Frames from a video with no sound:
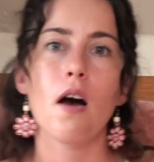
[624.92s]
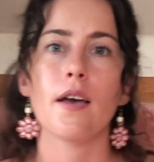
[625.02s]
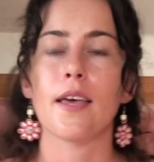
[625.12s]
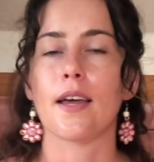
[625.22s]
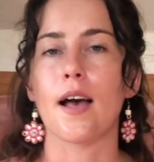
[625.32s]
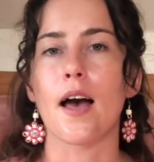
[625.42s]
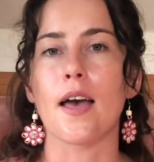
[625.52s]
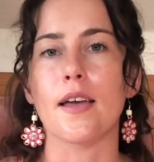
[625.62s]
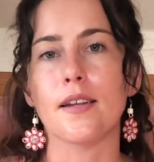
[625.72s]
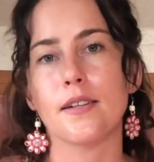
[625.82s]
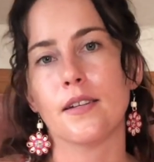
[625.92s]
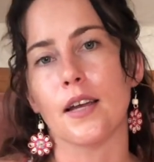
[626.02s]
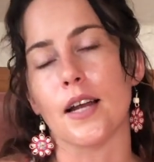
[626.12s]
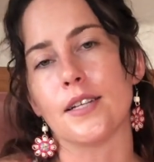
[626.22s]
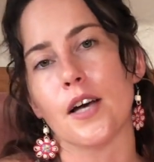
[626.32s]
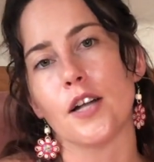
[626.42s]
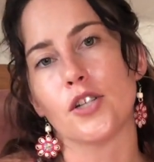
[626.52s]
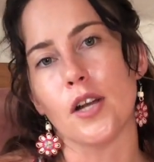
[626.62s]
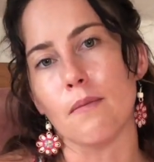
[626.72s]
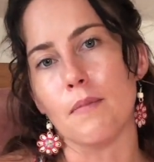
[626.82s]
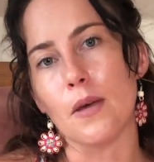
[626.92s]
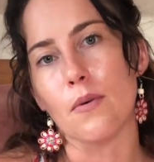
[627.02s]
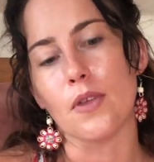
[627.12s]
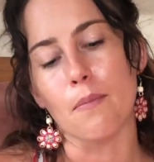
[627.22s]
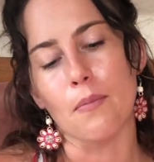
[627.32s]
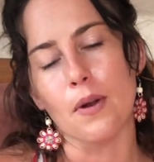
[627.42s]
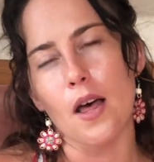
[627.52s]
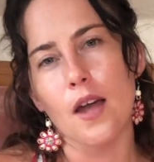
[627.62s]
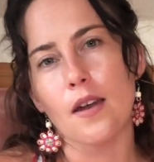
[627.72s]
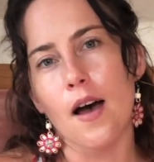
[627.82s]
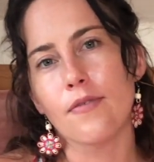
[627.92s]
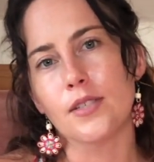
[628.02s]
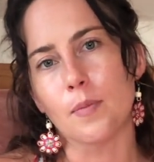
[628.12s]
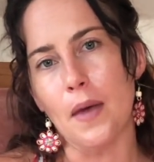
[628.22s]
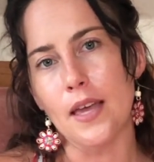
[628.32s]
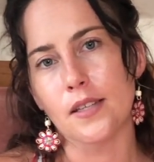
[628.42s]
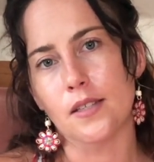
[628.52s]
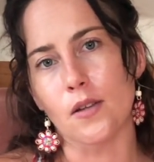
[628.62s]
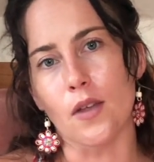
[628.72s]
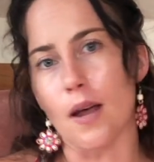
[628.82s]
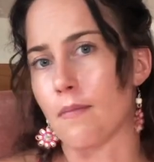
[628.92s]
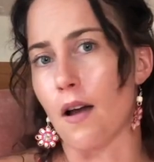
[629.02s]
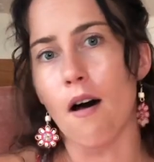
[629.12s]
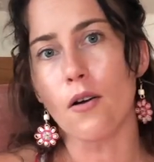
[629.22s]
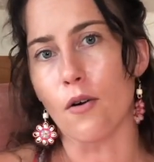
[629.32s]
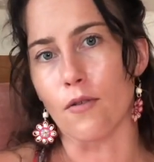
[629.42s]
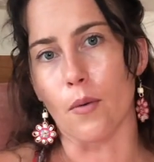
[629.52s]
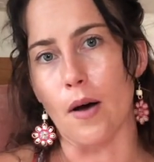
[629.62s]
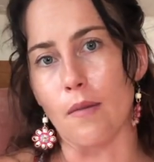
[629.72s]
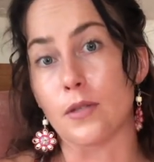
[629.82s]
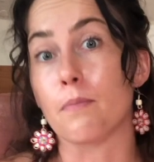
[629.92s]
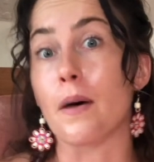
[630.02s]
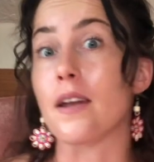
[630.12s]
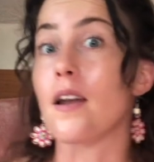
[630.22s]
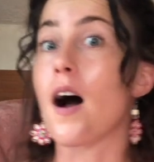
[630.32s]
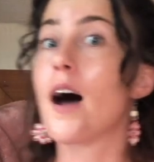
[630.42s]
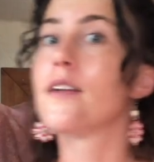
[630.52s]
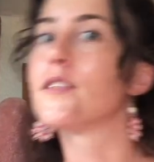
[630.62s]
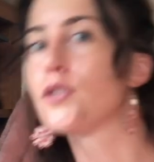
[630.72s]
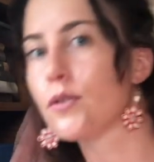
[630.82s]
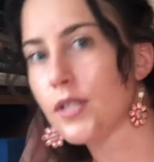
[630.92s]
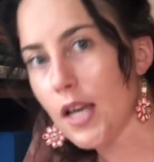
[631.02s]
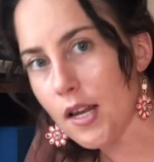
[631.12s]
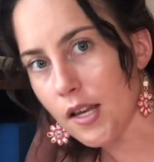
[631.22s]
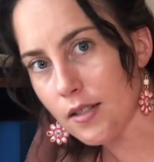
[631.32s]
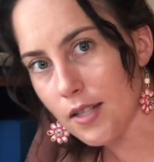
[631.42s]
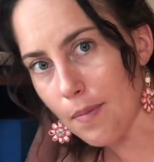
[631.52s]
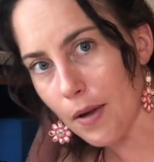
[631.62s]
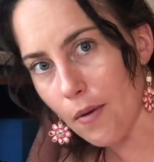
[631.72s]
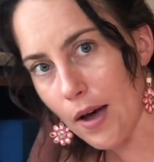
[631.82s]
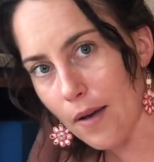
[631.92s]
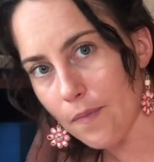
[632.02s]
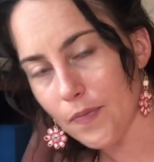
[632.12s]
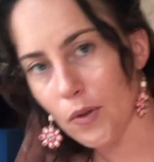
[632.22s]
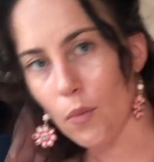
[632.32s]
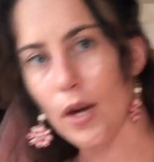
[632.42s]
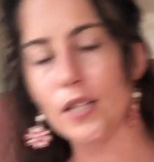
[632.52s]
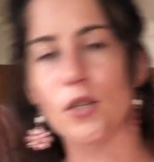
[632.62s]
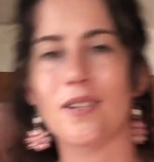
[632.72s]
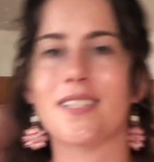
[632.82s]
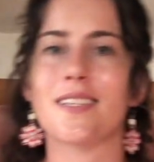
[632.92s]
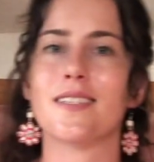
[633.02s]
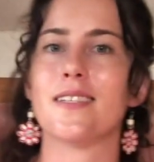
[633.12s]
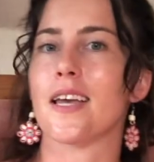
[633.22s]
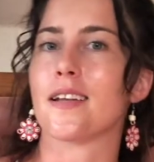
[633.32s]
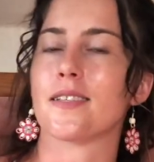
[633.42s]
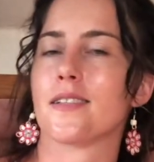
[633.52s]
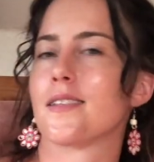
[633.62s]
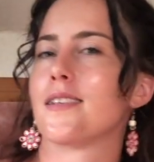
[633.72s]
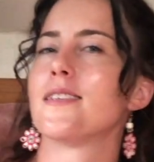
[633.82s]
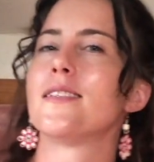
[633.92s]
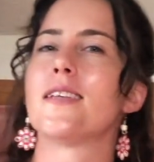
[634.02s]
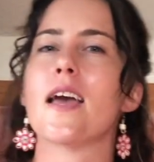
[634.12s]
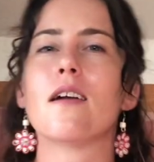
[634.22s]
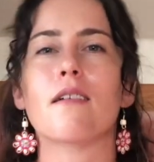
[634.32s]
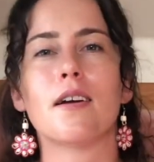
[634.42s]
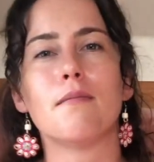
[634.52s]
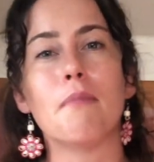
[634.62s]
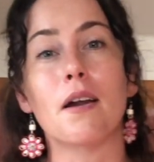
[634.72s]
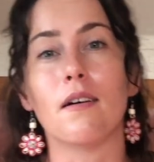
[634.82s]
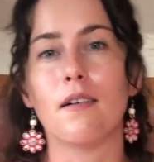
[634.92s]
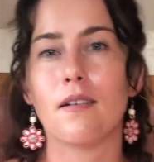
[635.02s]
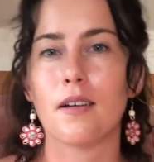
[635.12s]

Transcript: Can I touch it and be with it, but enough space so that I'm not overwhelmed, but not dissociating and stepping away, right? So it's this dance, it's this sacred middle.